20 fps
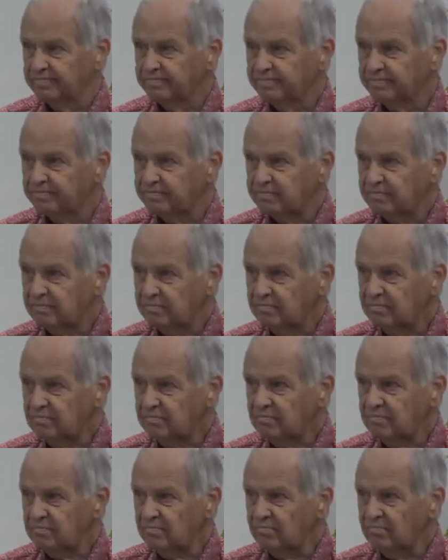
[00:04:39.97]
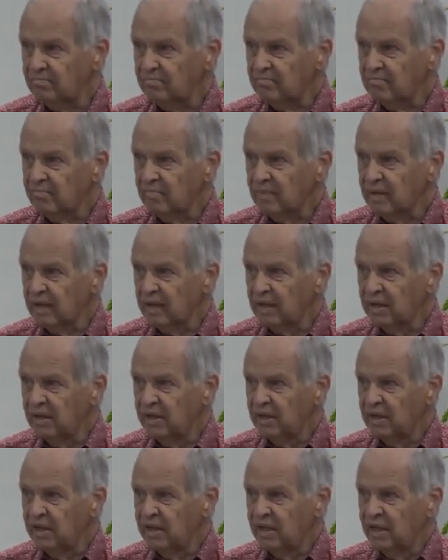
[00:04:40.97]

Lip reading: Nobody speaks.